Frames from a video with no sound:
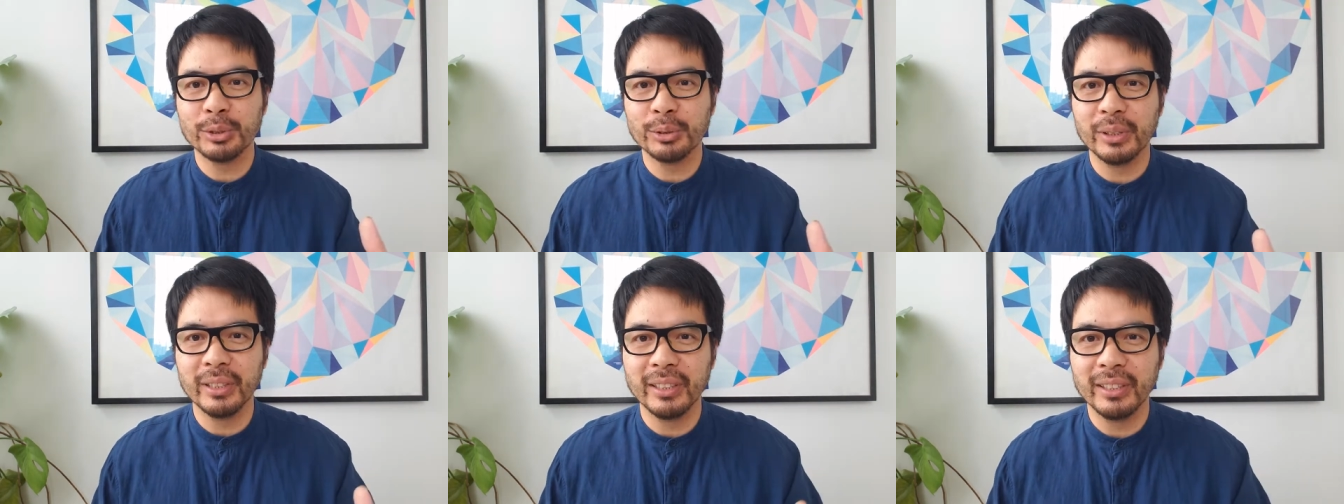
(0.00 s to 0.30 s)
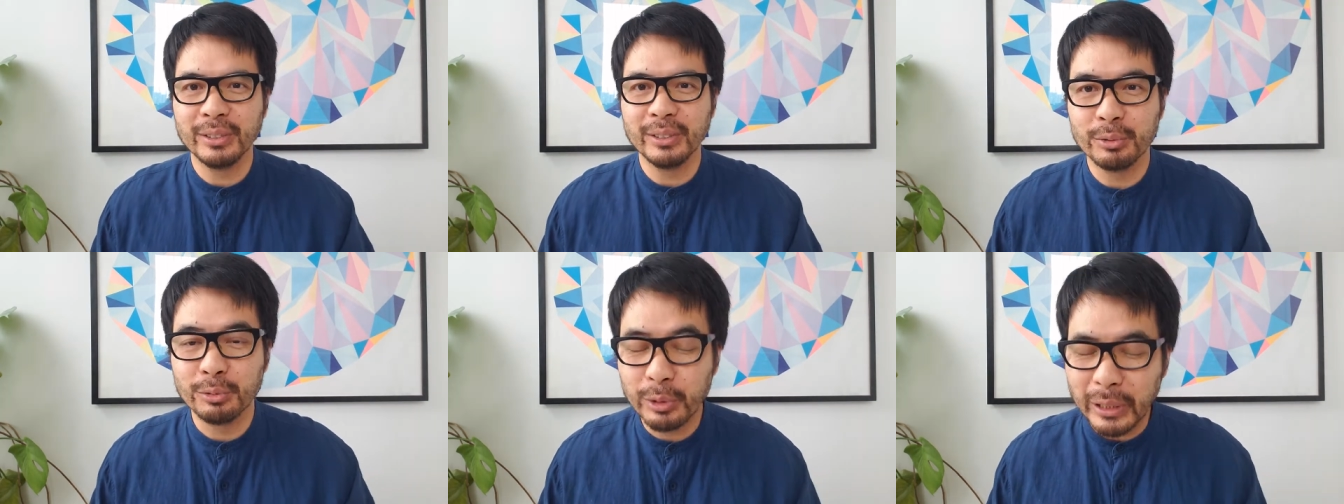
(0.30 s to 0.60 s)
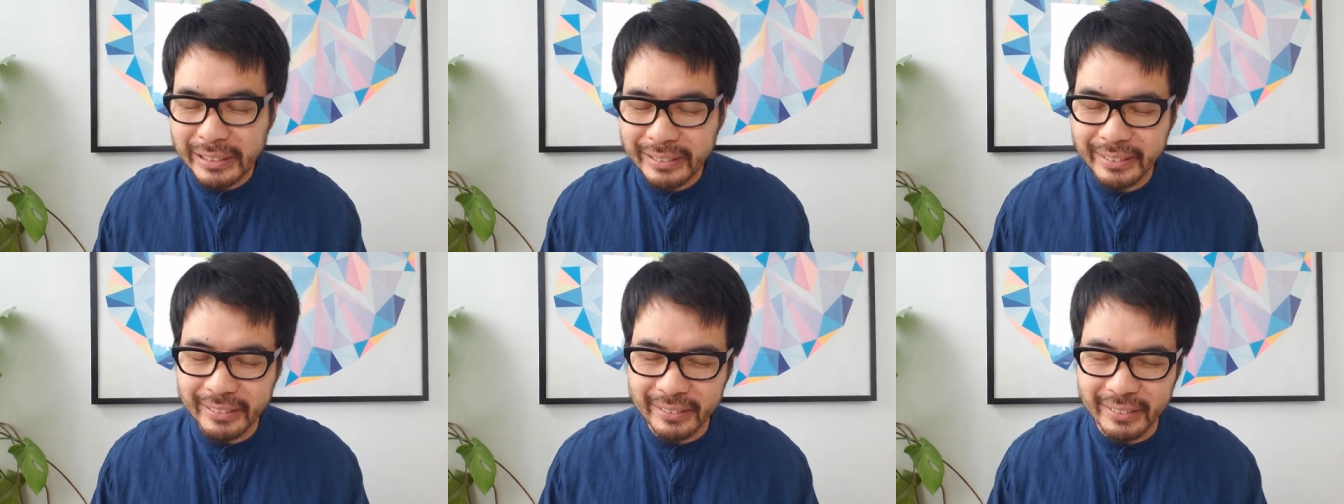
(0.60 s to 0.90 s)
trees
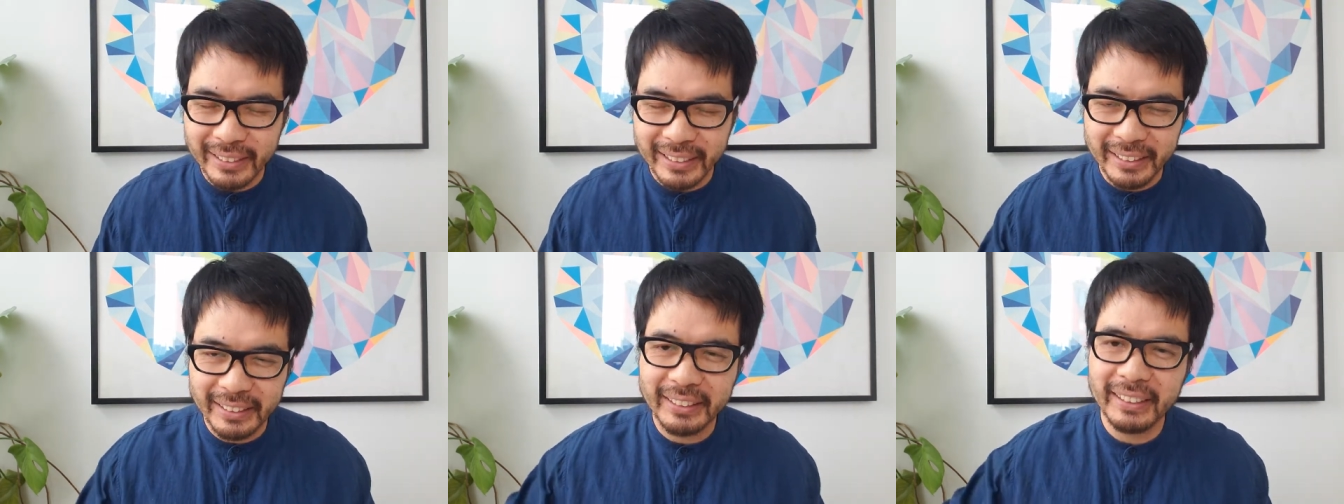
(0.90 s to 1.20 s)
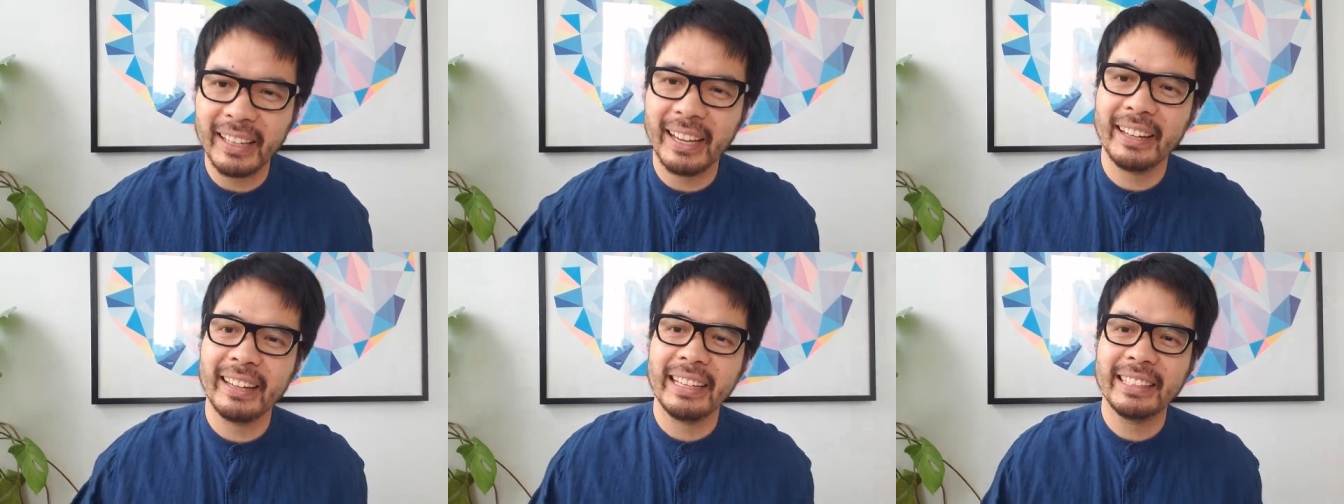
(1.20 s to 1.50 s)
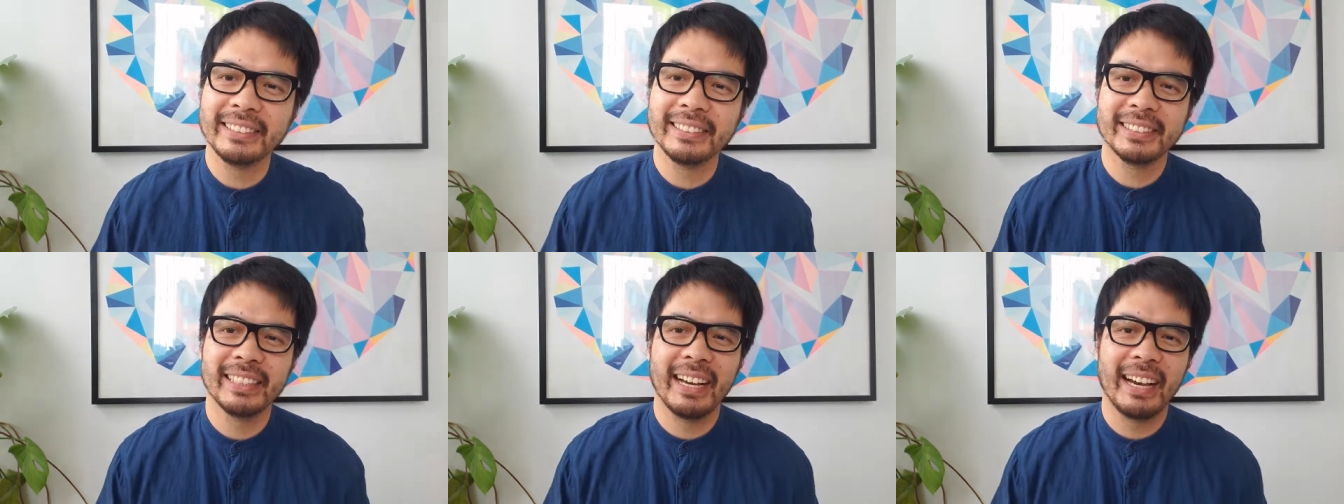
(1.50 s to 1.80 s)
recently in
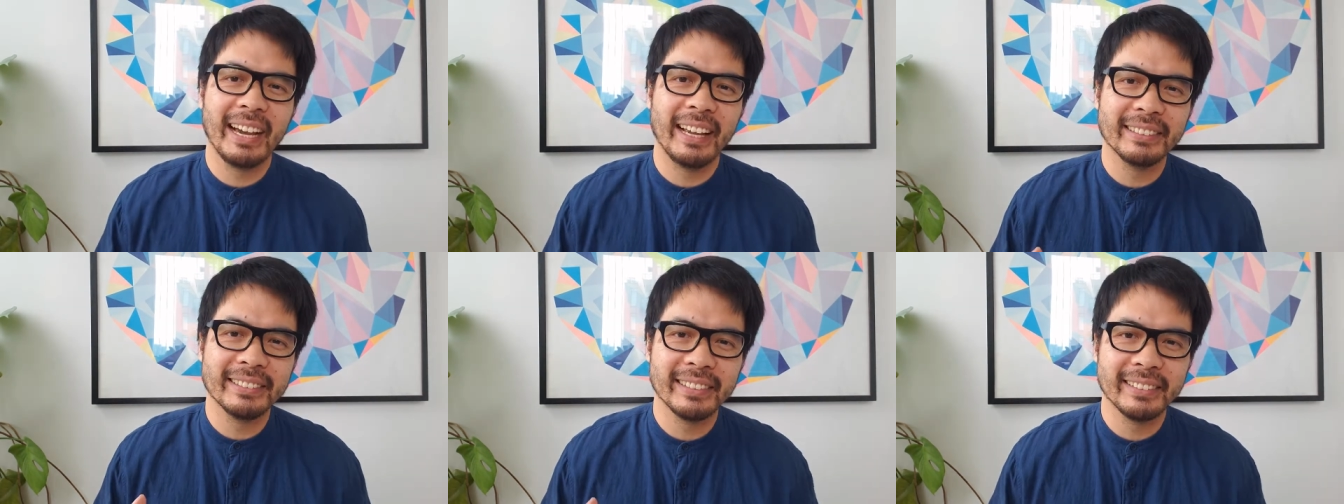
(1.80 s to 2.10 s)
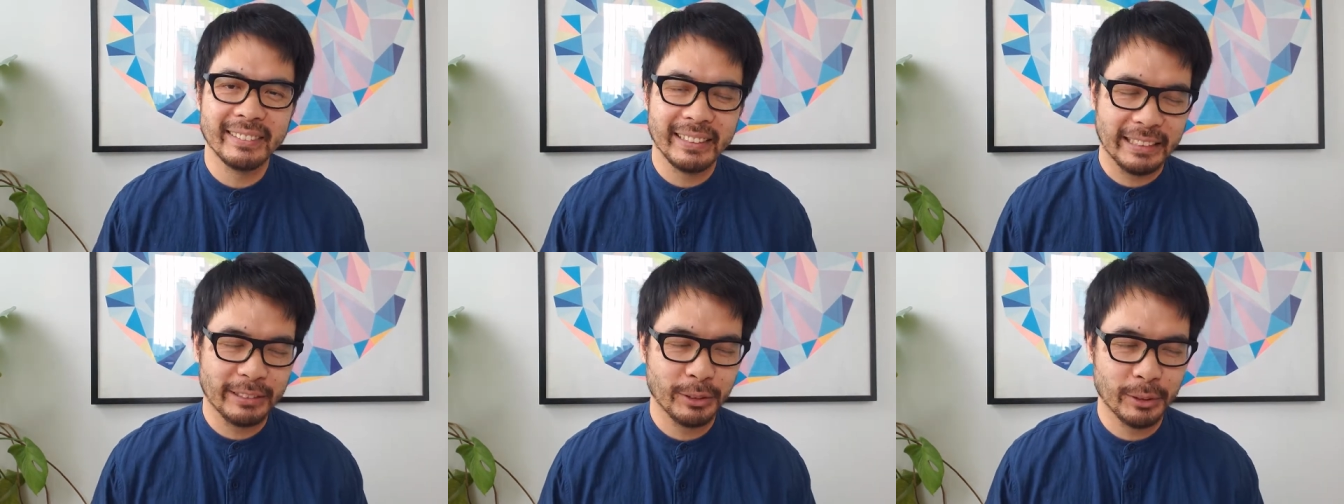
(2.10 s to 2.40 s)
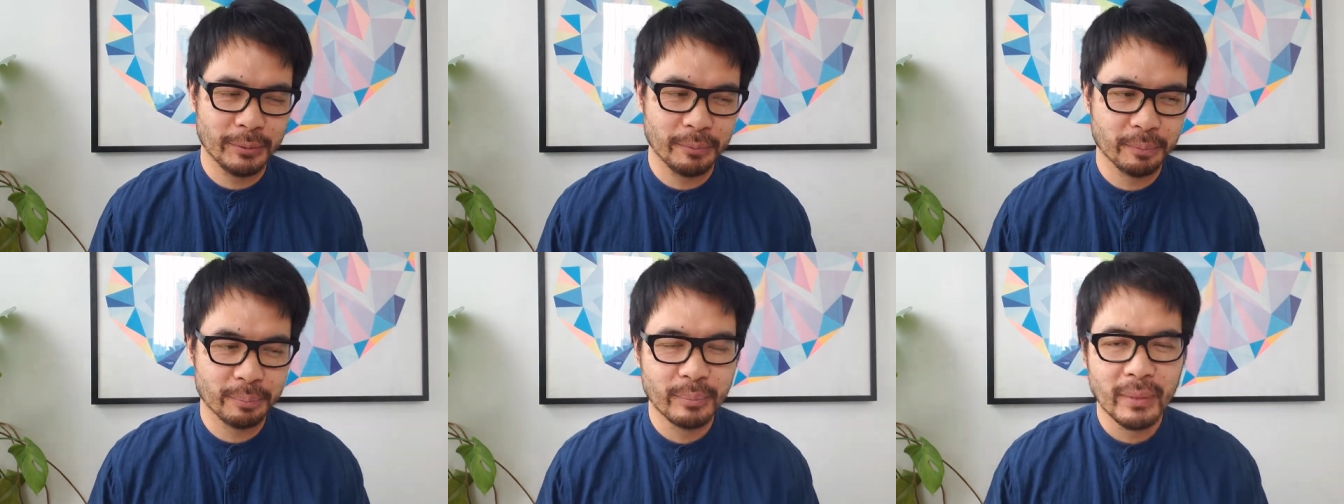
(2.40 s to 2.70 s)
a science
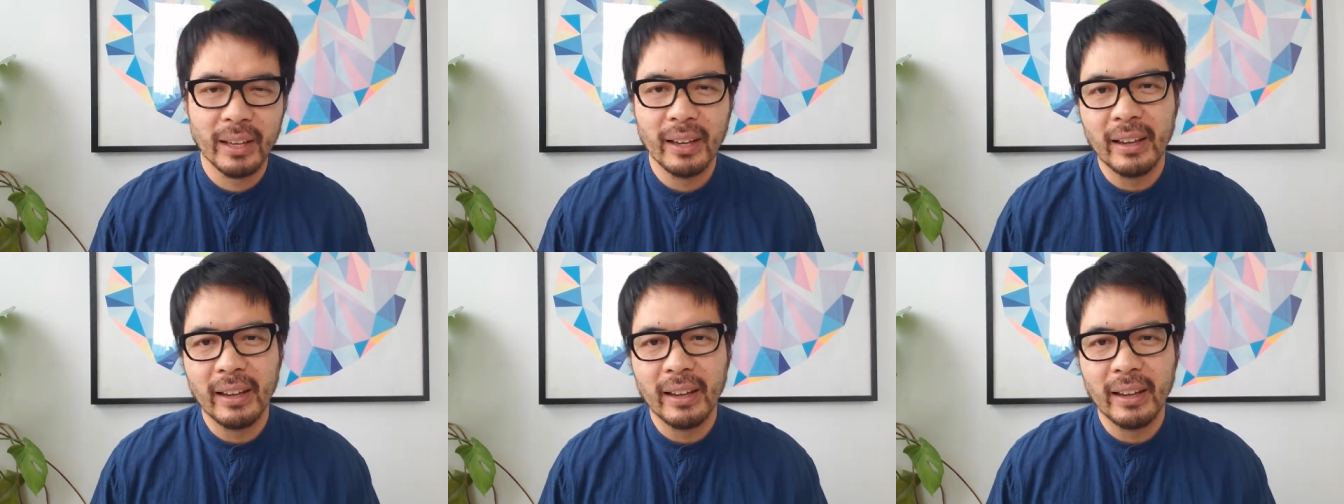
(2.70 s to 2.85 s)
lesson.